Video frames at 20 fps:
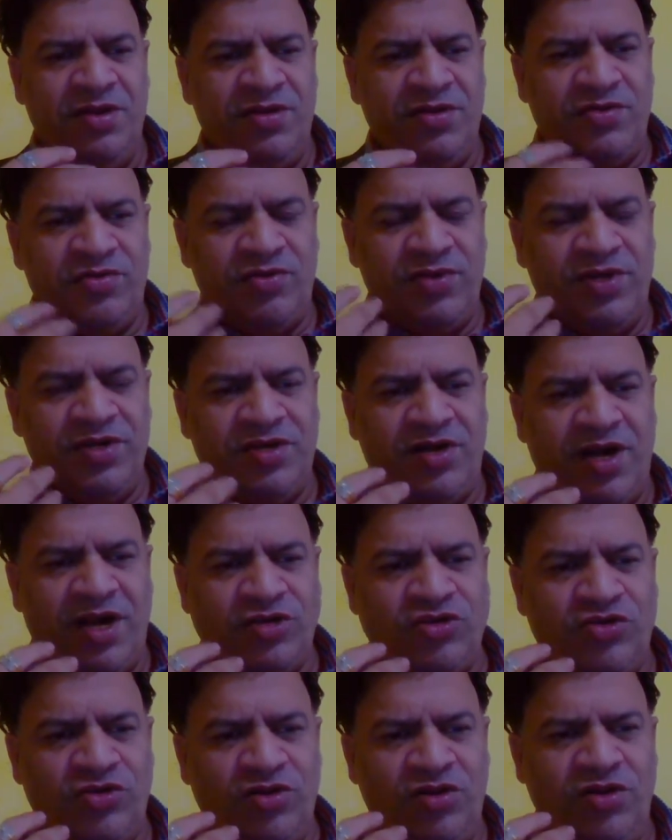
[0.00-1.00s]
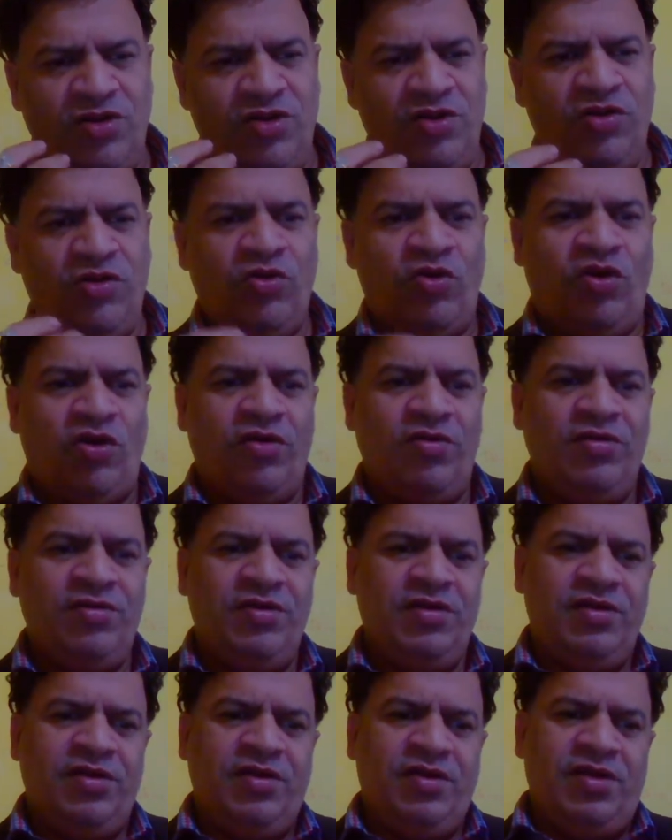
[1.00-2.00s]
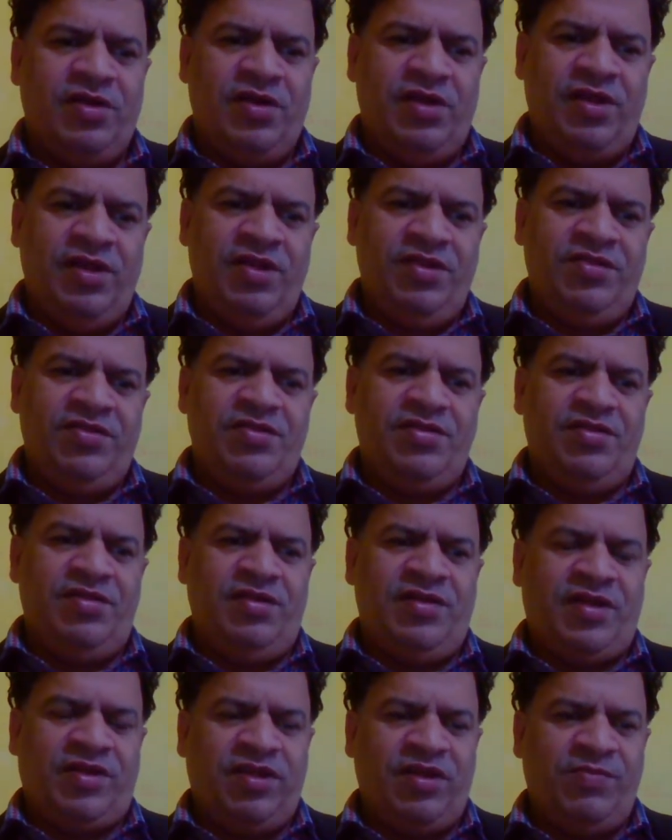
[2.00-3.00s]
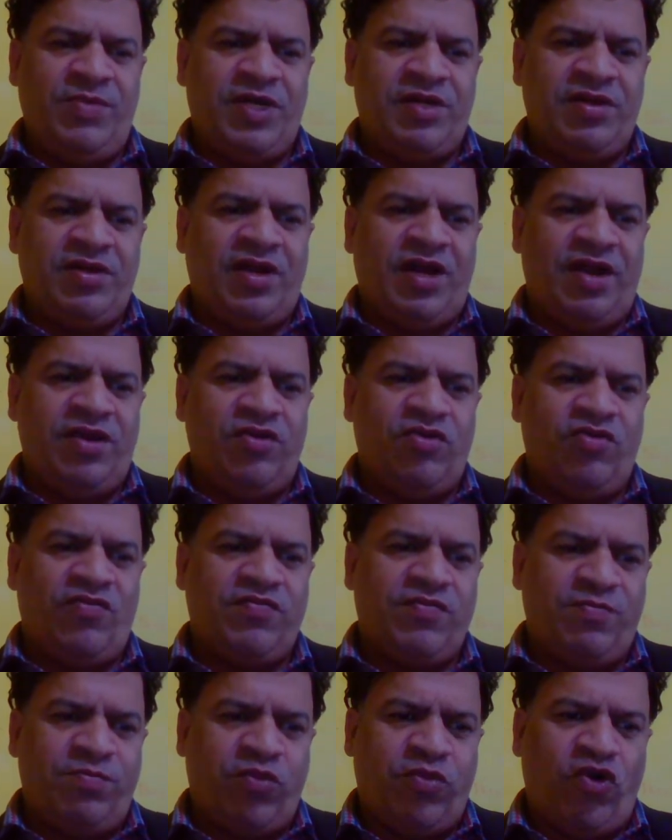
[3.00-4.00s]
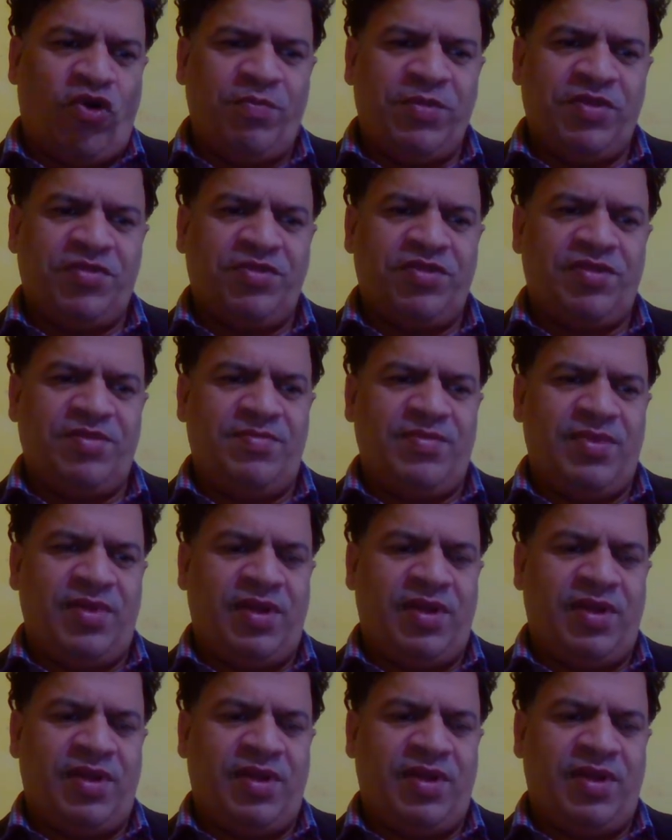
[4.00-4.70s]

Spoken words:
So international law is nothing but a kind of promise,